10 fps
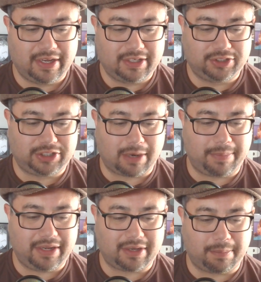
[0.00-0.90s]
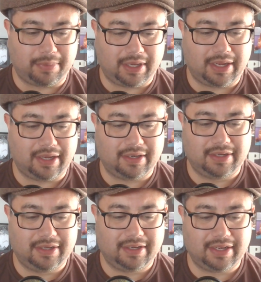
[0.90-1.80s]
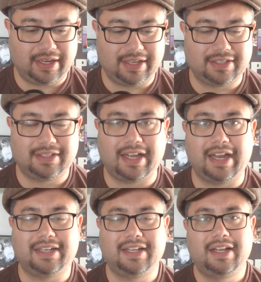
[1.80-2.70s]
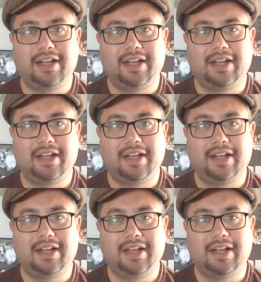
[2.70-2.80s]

shall be their blood in his sight.